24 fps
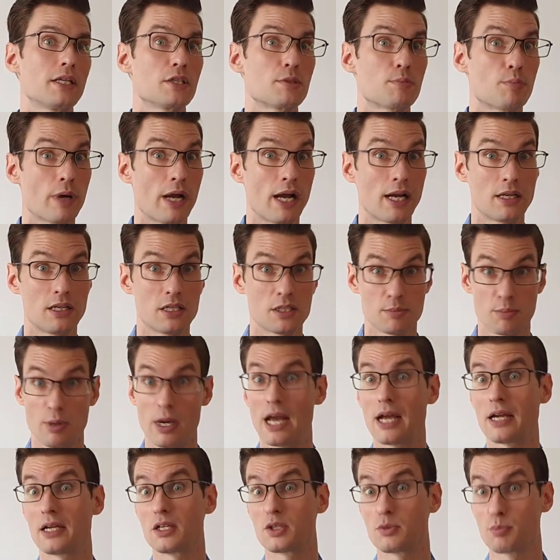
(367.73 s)
practice,
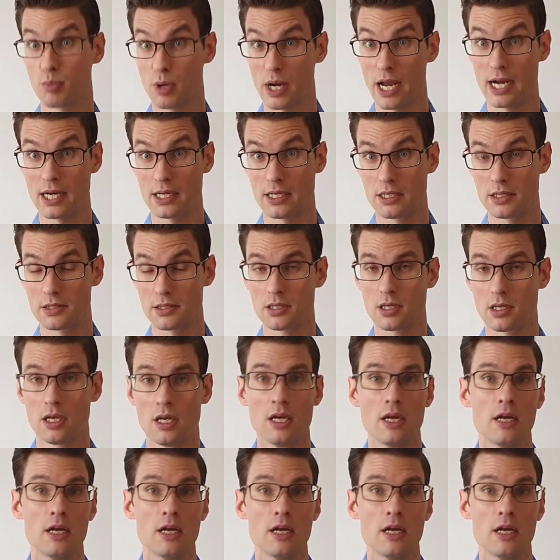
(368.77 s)
practice, practice.